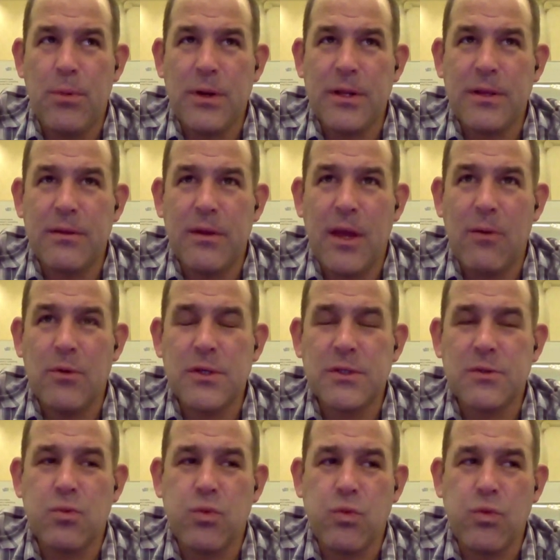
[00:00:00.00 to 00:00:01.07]
but it
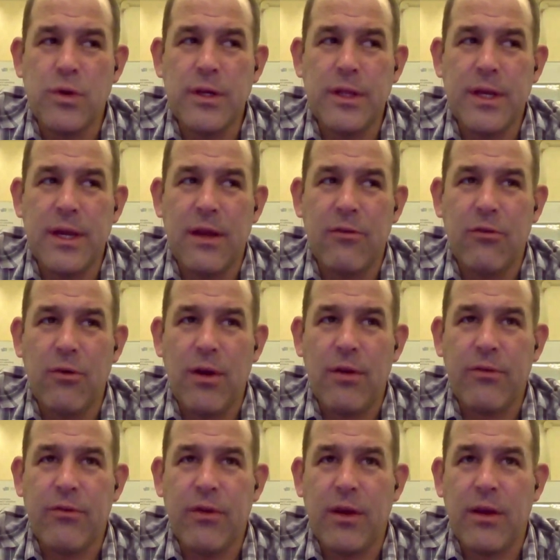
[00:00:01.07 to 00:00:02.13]
was really
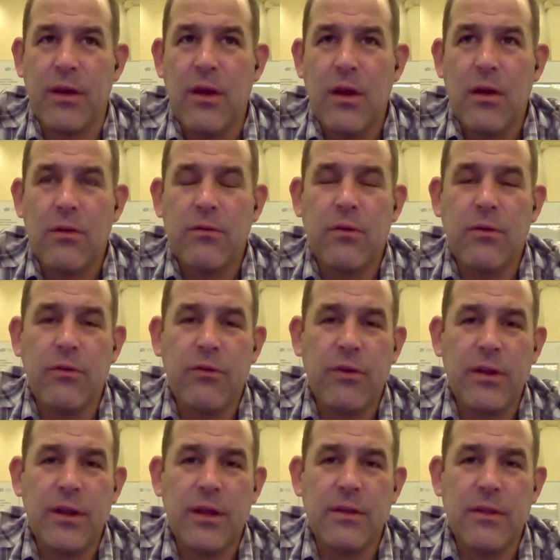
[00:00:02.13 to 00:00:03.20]
interesting to
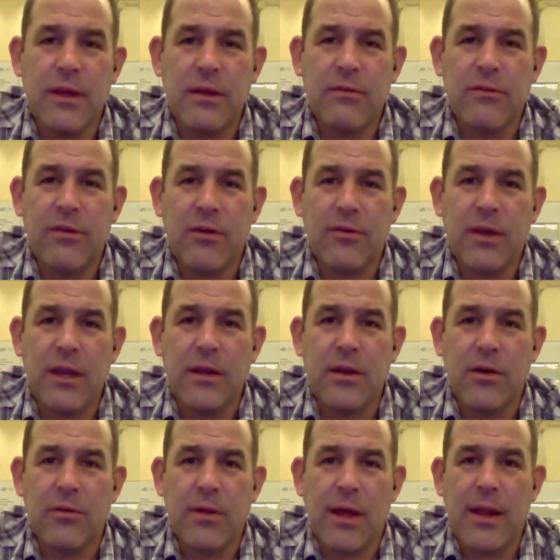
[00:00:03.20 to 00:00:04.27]
sit in the Intel
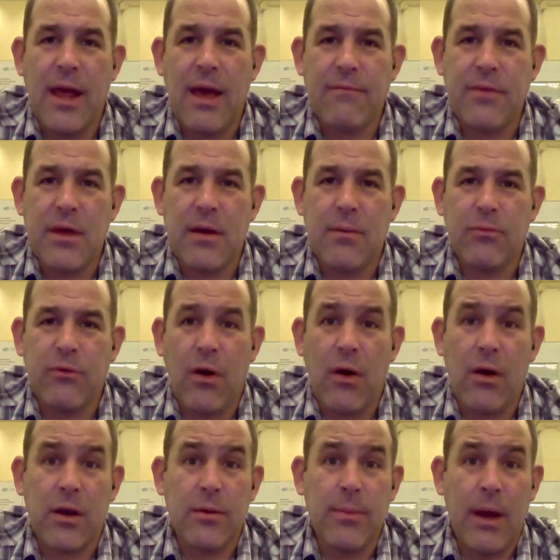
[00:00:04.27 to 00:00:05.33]
keynote and have them
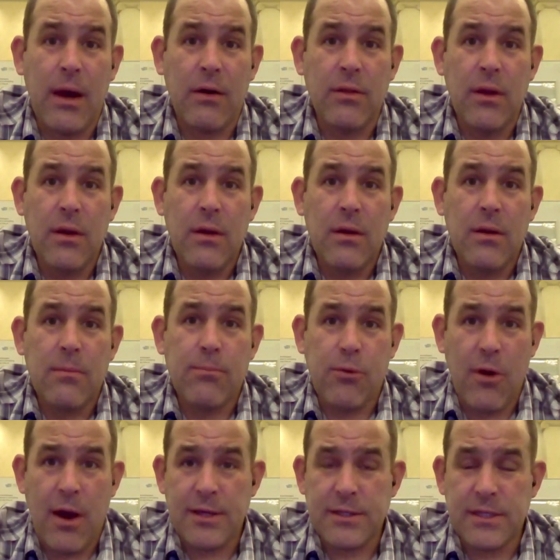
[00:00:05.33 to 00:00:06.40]
talk about
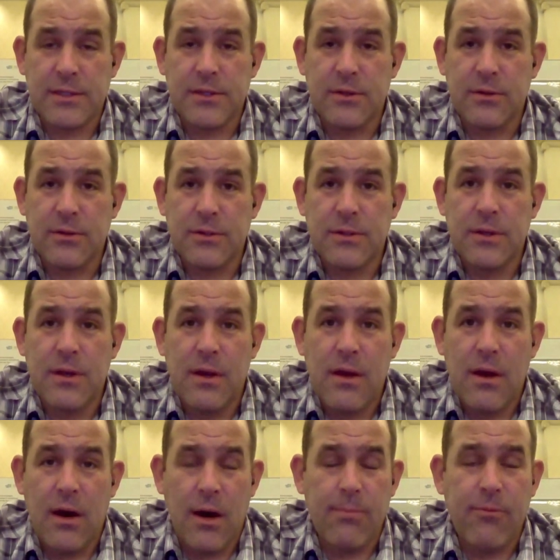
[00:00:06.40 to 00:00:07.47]
processors
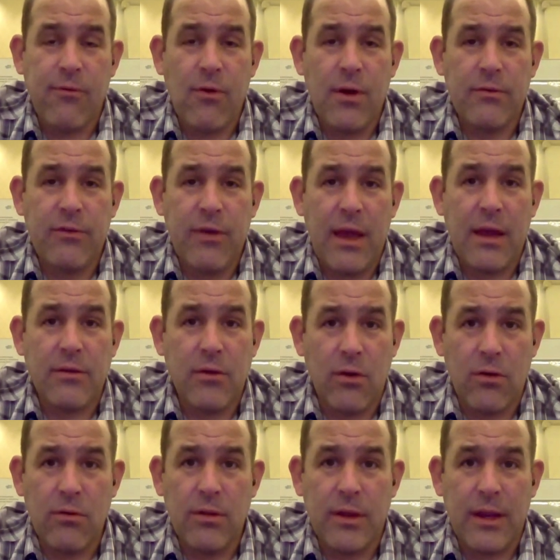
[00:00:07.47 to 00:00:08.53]
upfront and
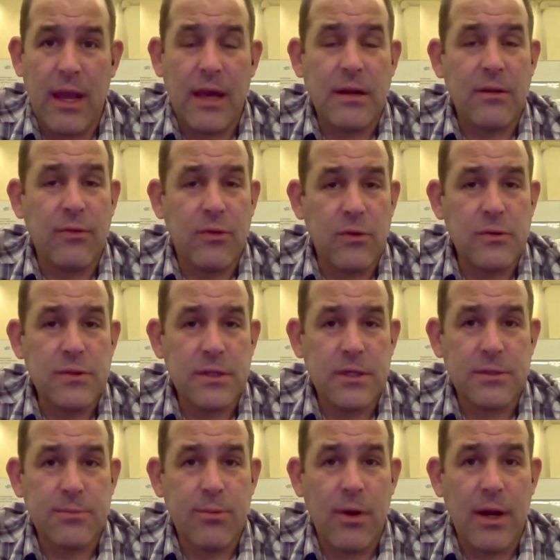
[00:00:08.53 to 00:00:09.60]
early and
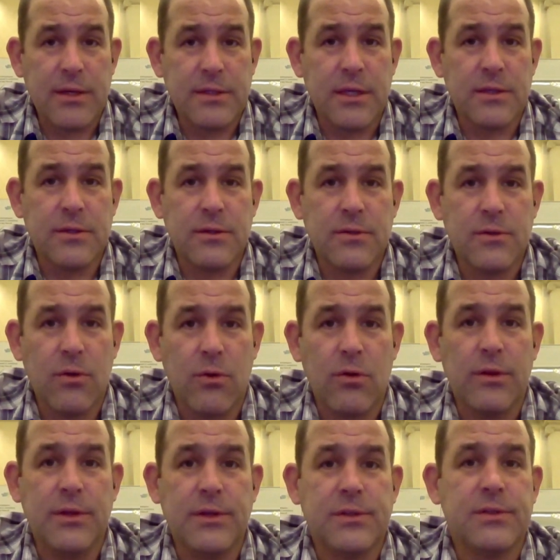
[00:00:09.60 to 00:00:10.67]
enthusiast processors,
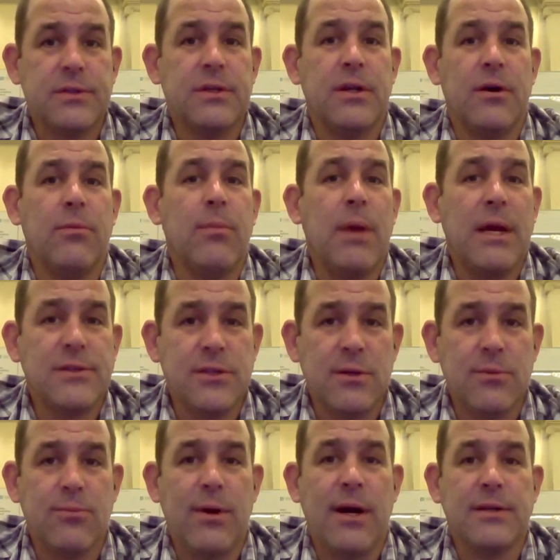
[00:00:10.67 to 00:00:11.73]
or at least you know
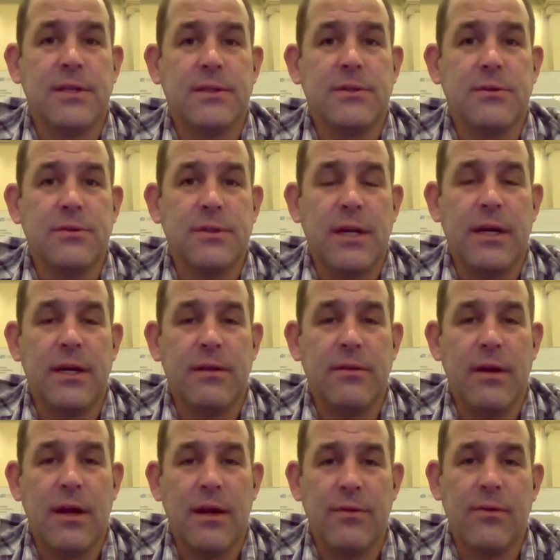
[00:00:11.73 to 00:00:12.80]
mainstream processors
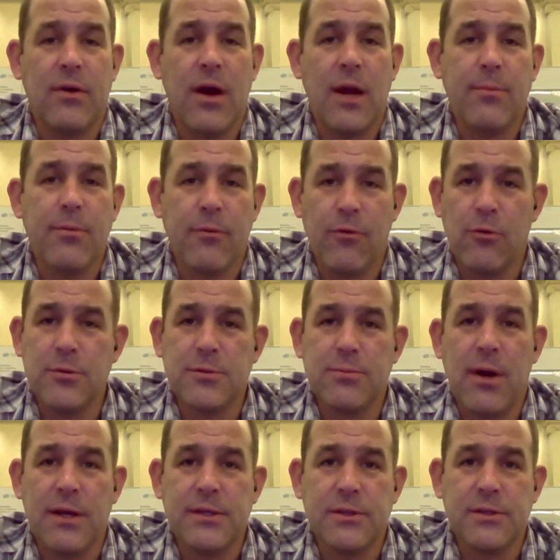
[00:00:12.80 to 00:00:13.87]
and and their high performance
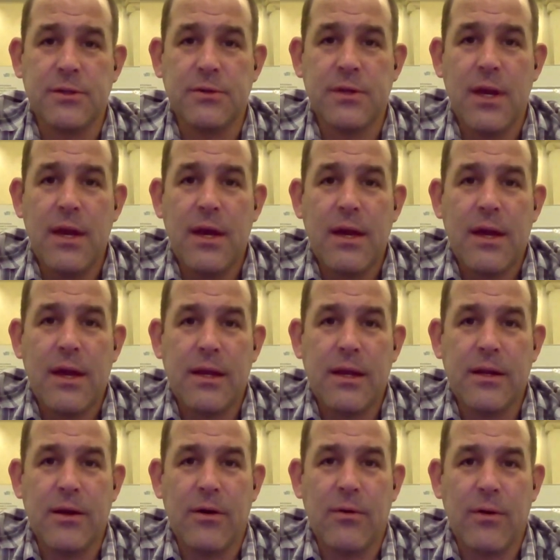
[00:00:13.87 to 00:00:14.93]
processors,
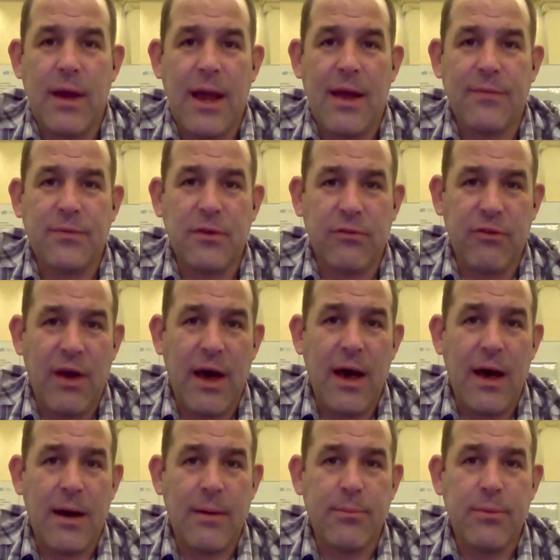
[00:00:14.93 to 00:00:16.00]
you know at the
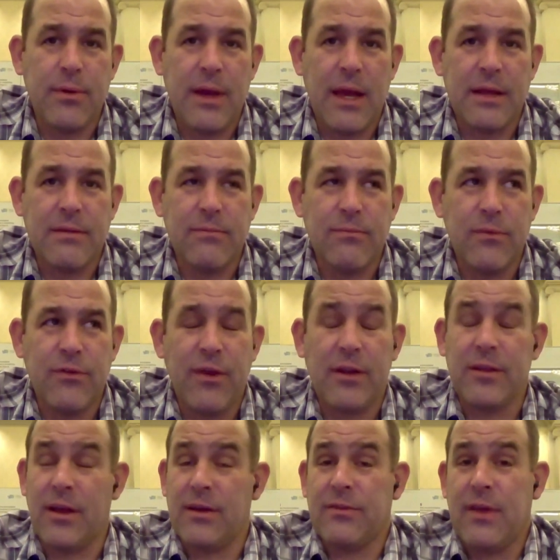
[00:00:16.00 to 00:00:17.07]
top and
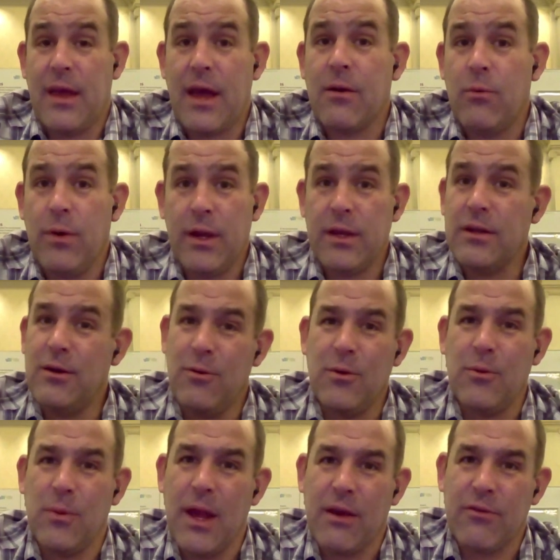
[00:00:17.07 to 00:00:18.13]
sounding like they act well. You know
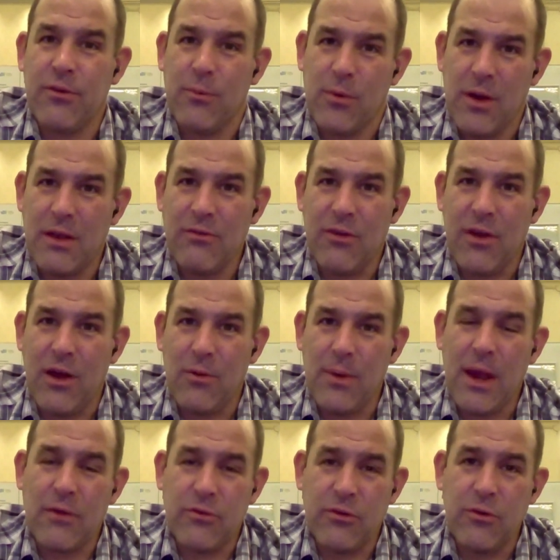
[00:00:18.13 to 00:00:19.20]
we actually we're Intel.
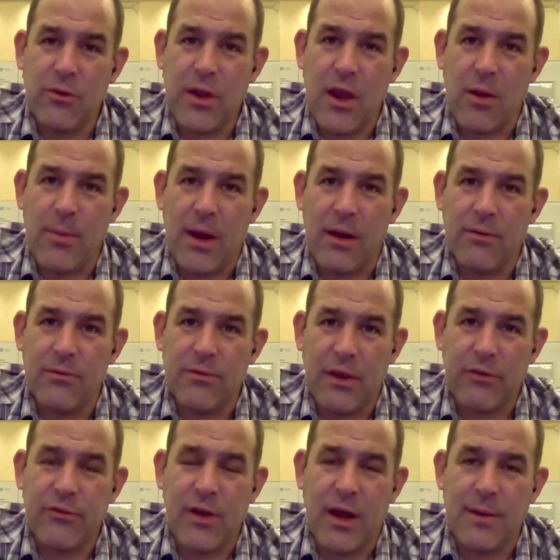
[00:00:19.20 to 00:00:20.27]
We actually do care about
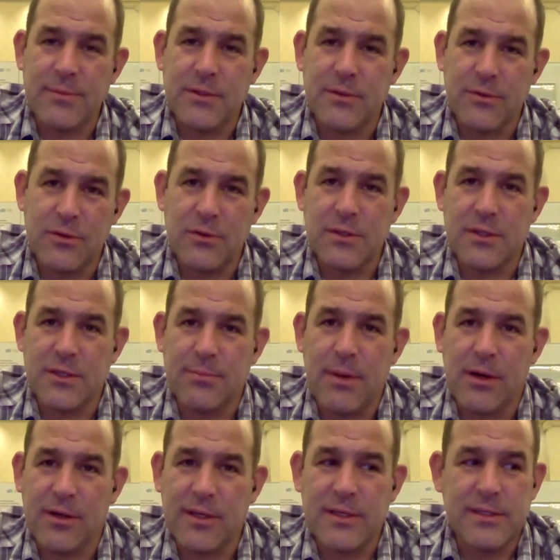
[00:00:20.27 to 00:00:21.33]
desktops and enthusiast
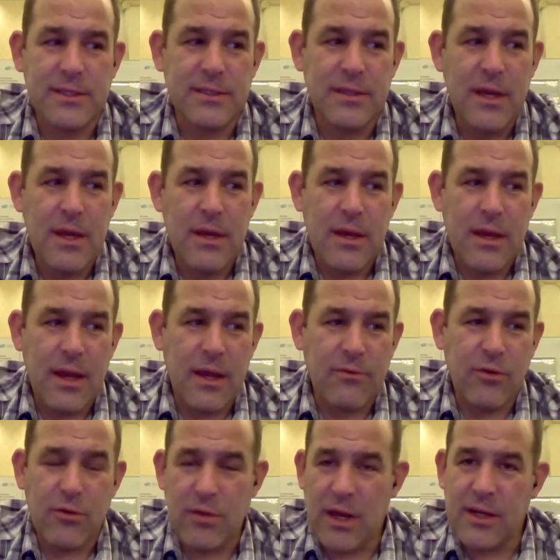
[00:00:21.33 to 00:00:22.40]
markets, and
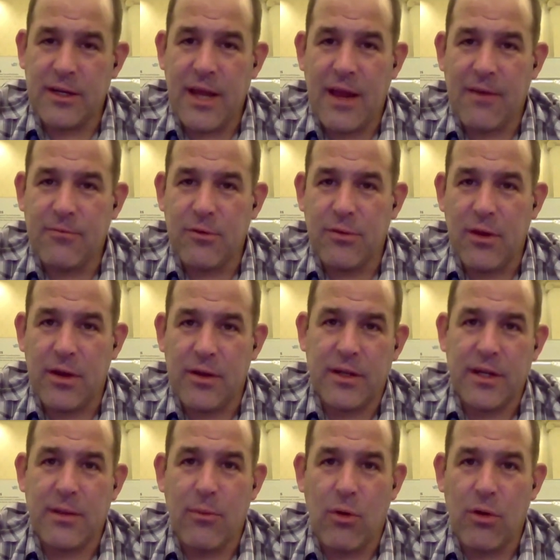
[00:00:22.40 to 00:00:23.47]
and you're not an afterthought
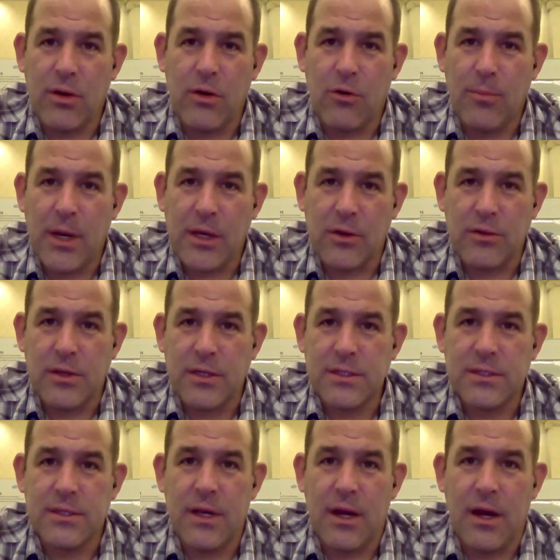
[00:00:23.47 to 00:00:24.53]
anymore. And oh my
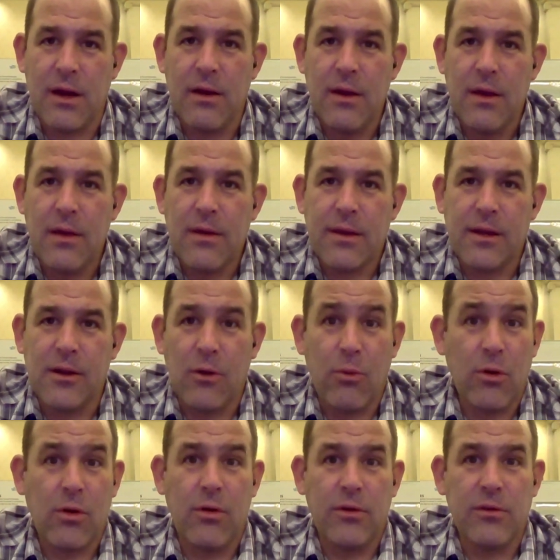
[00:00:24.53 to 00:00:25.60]
goodness. Uh, you know,
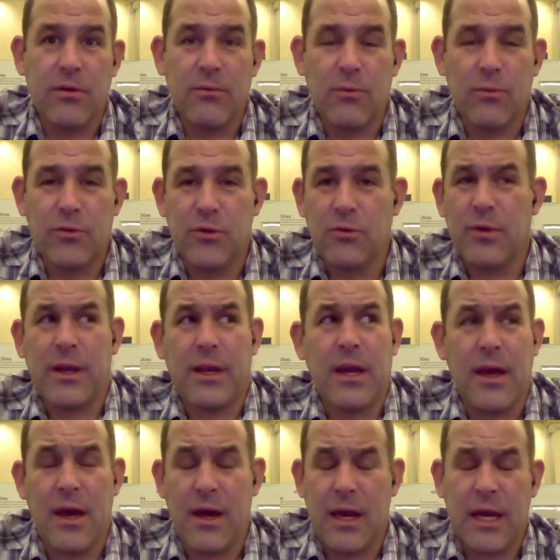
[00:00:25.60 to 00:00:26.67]
we're going to do like
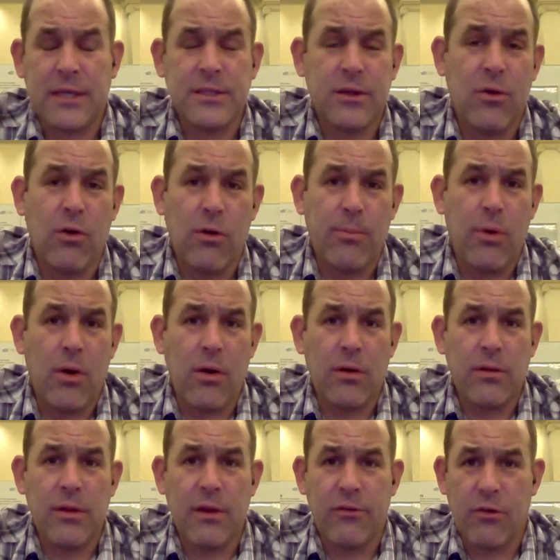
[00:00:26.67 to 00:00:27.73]
a, a hexacore
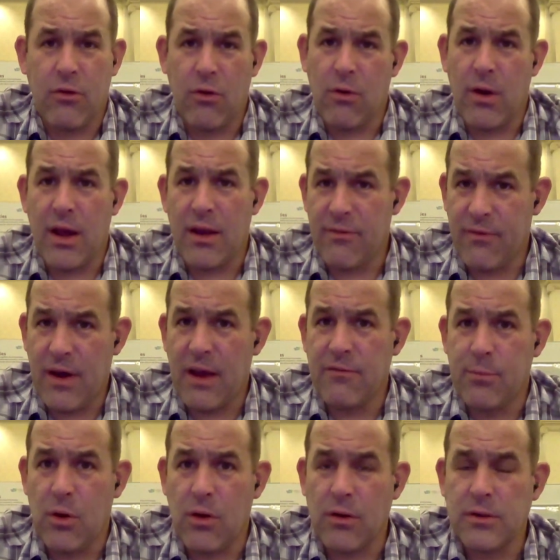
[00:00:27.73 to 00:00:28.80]
part as a Core
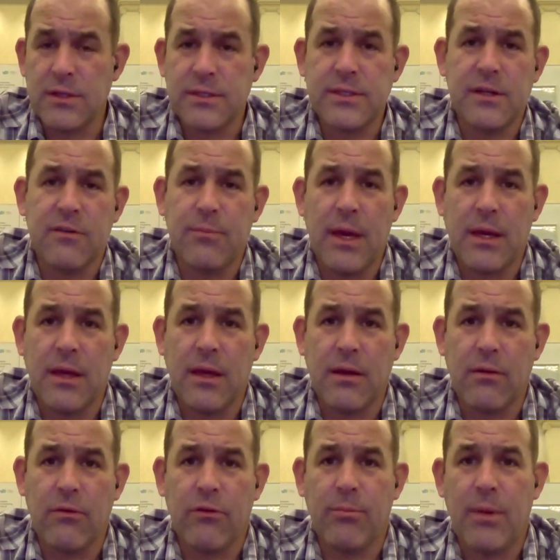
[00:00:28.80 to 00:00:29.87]
i5 part instead of
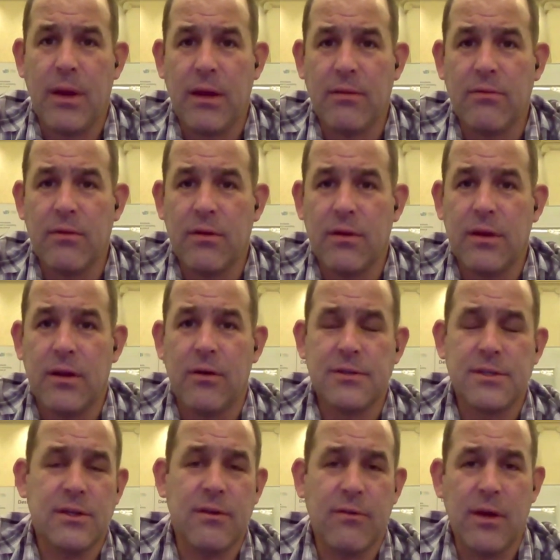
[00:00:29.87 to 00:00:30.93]
making you spend, you know, a
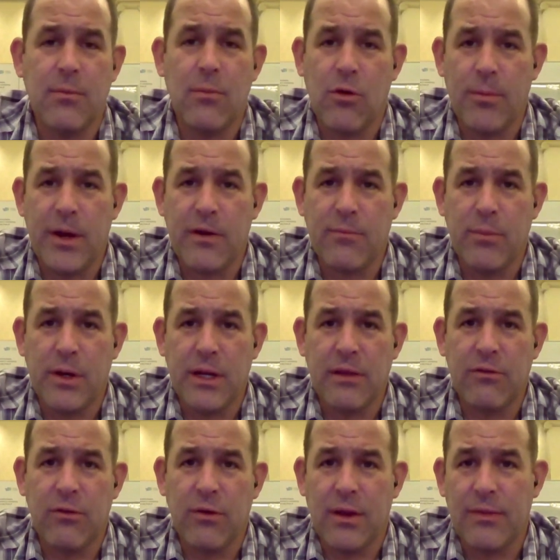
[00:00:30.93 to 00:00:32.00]
significant more amount of
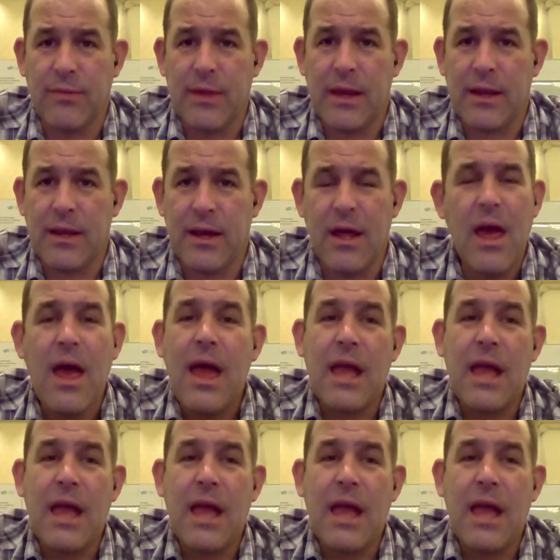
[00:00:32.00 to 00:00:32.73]
money to get that kind.